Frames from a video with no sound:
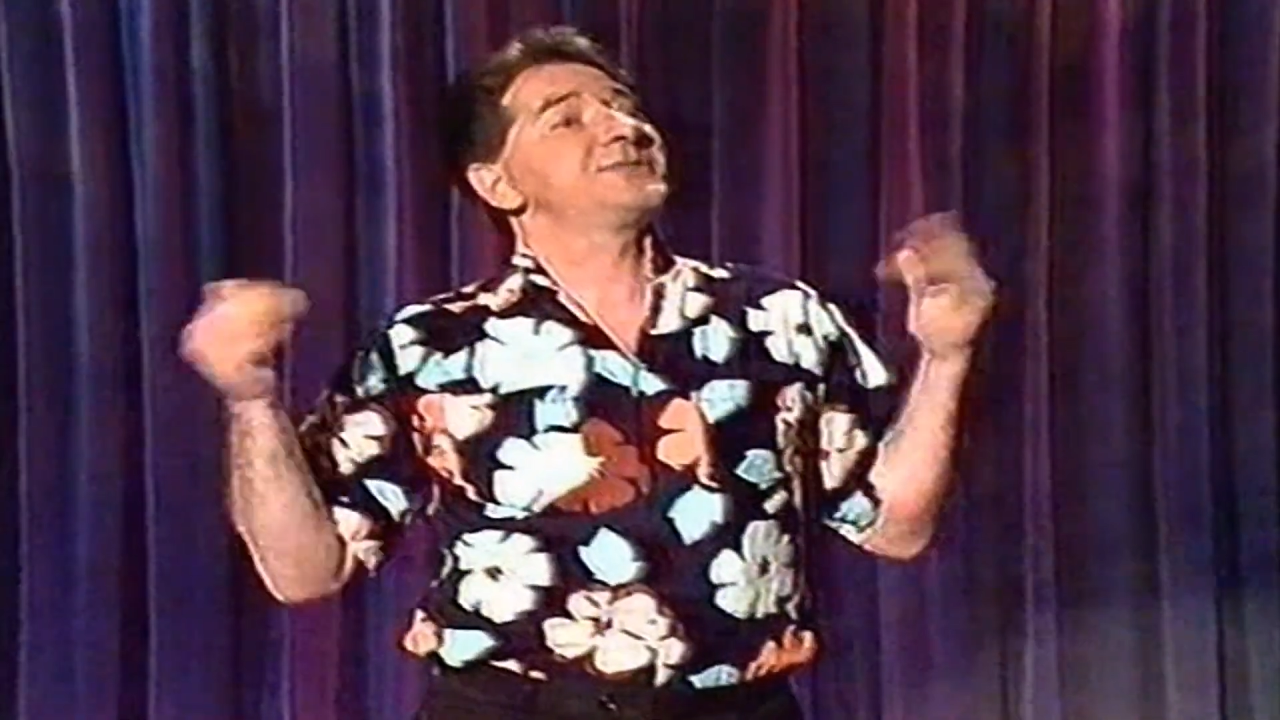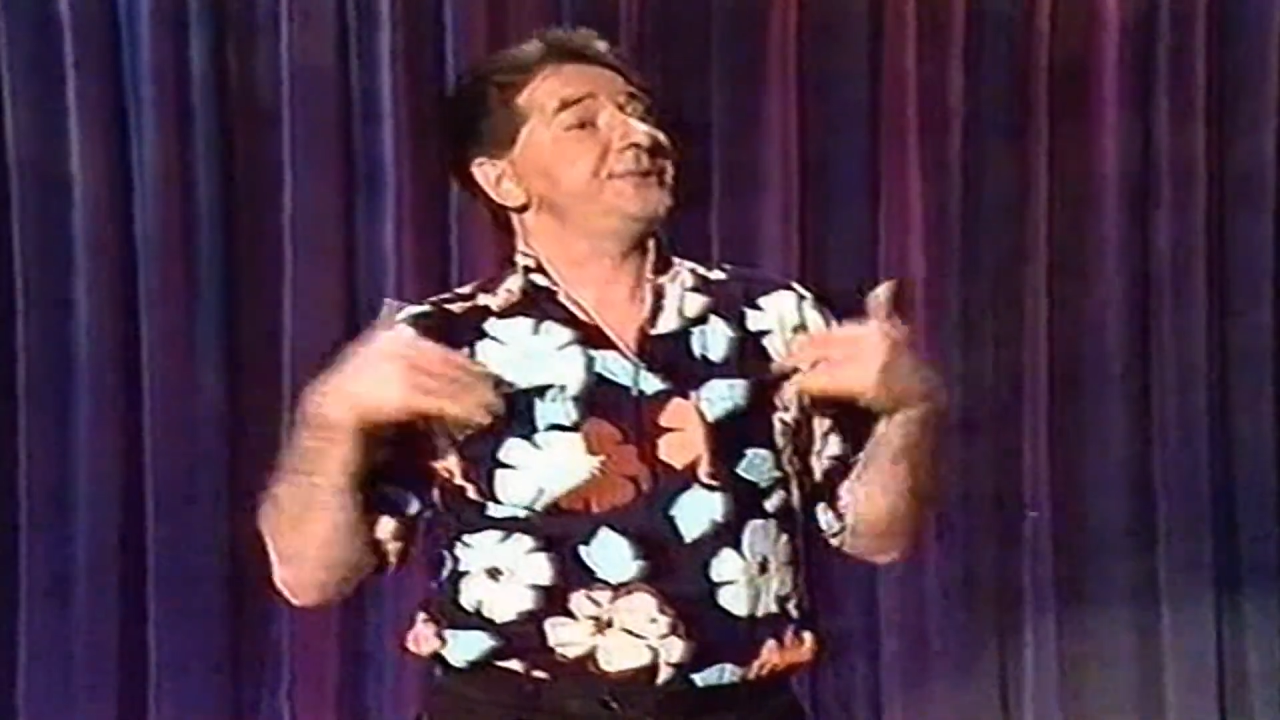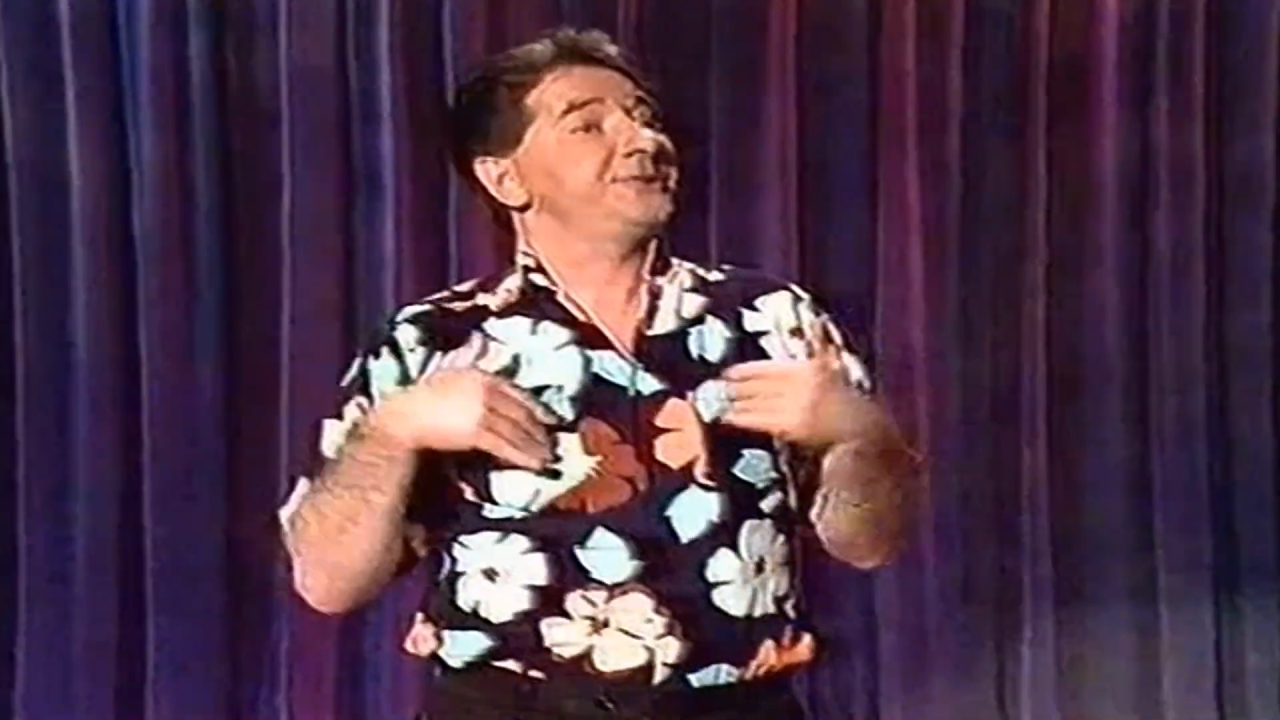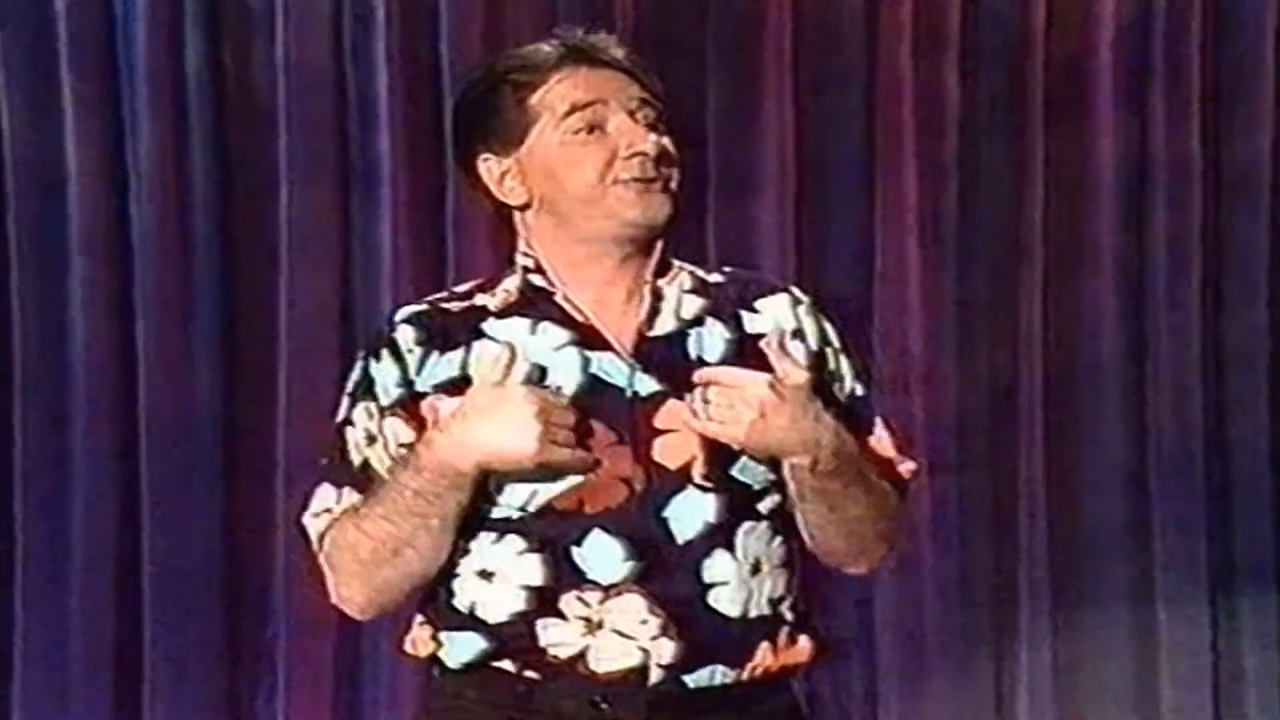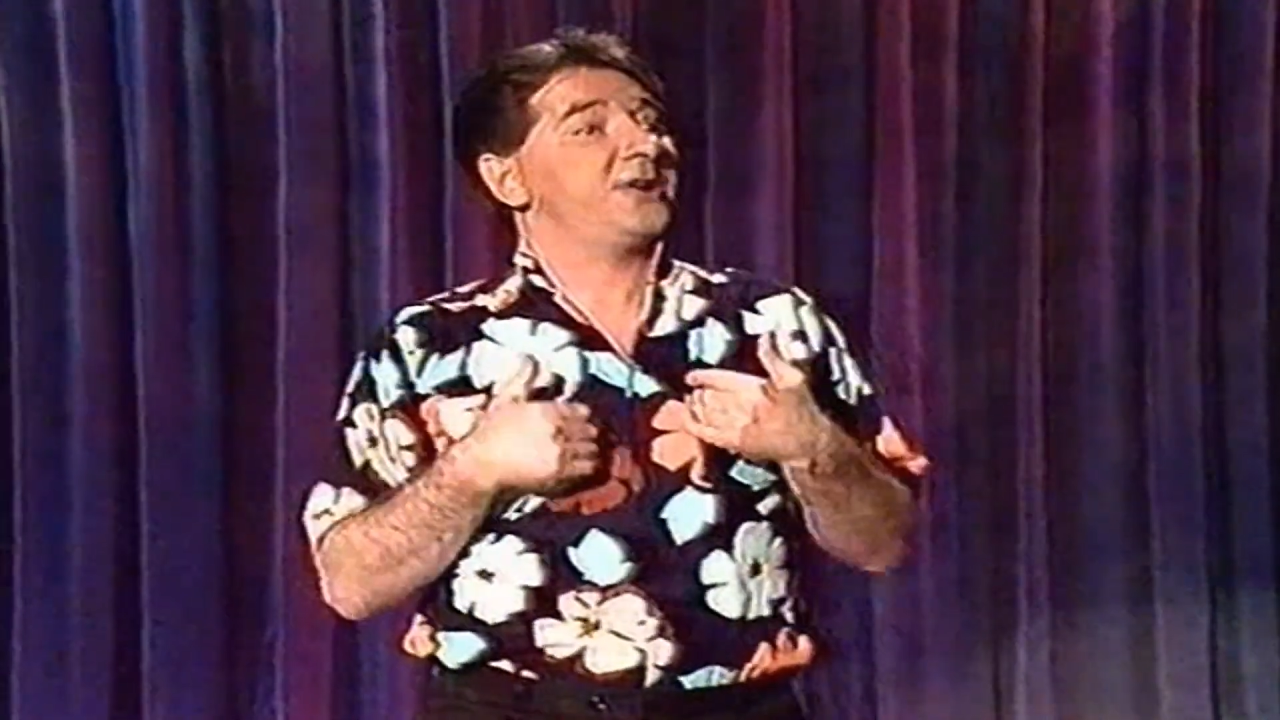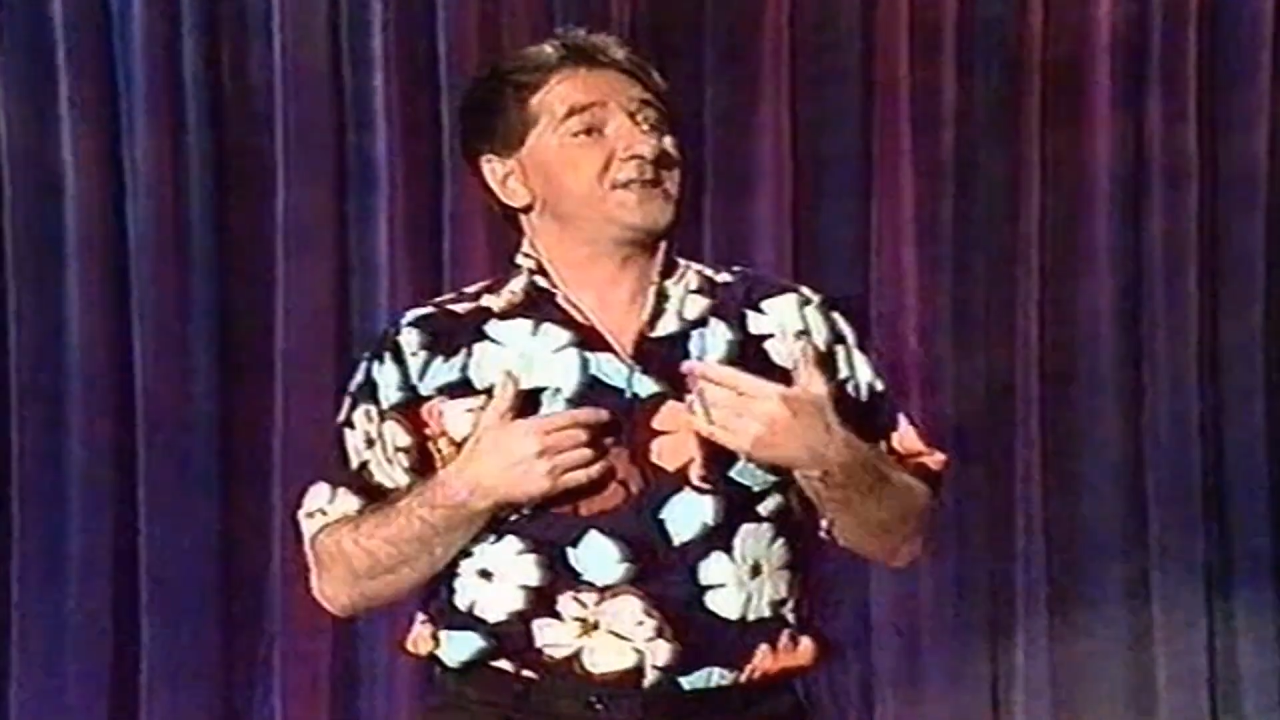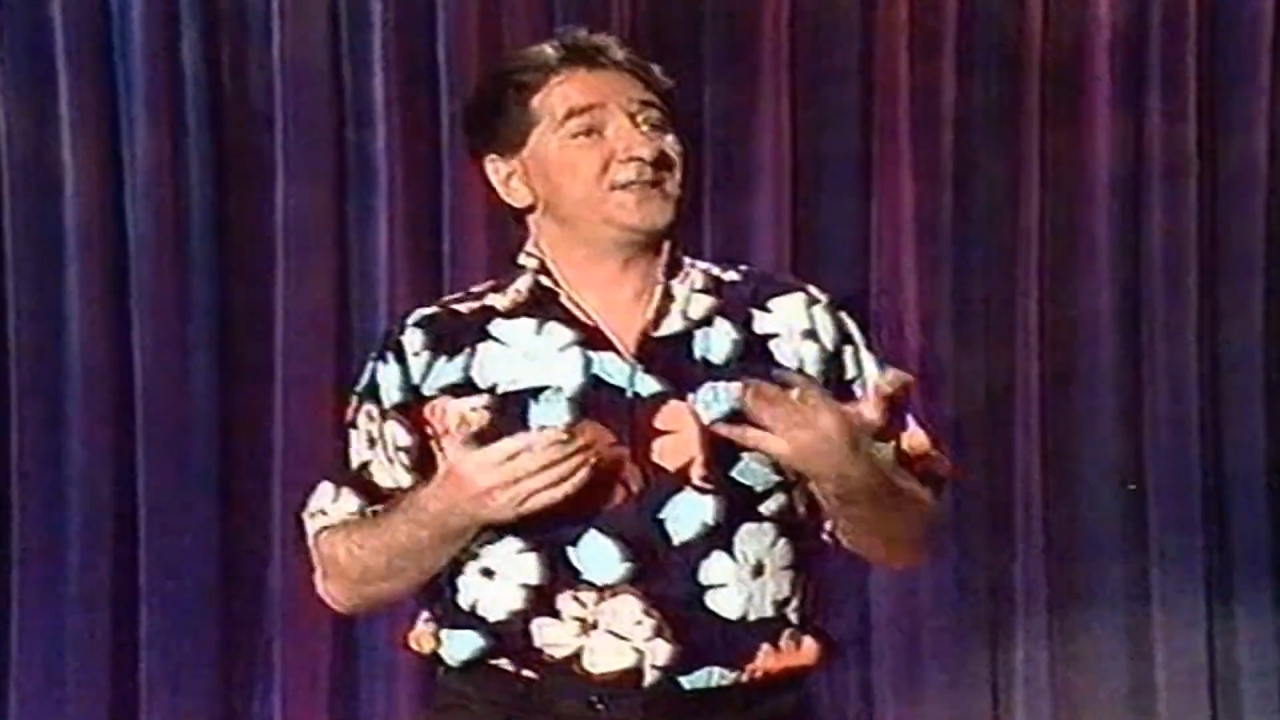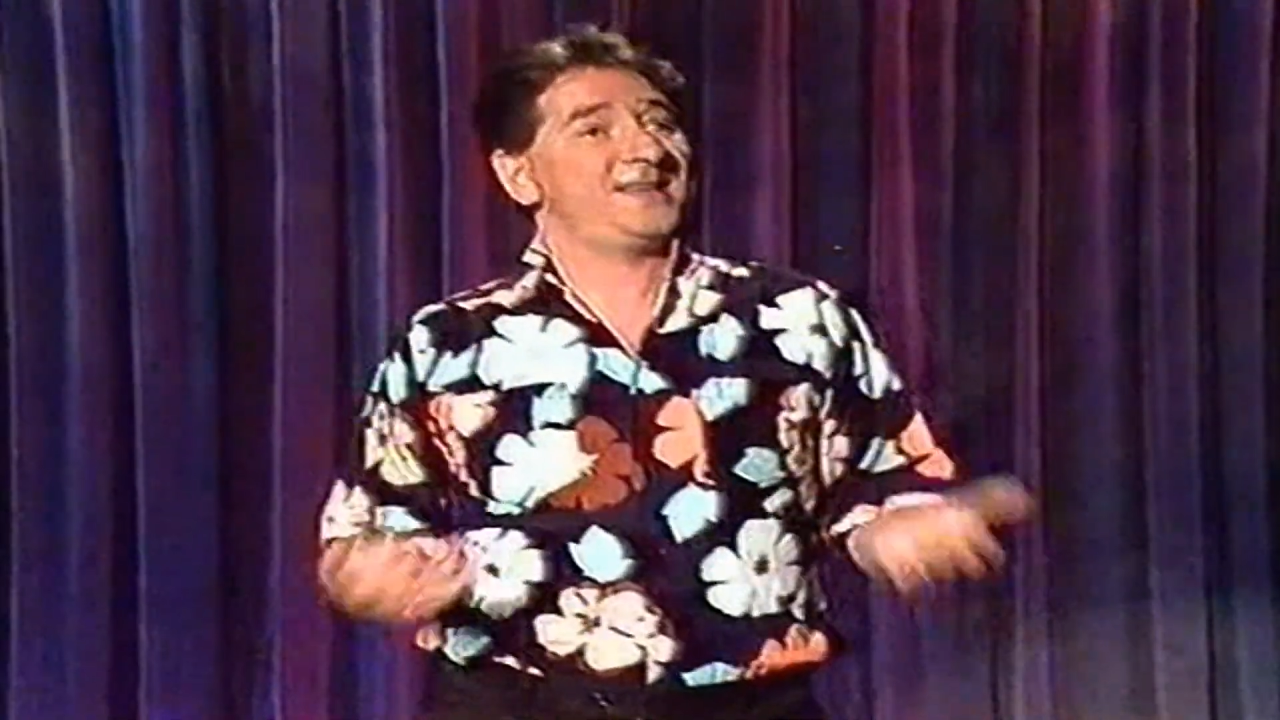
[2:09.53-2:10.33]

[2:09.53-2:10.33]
turned to drugs at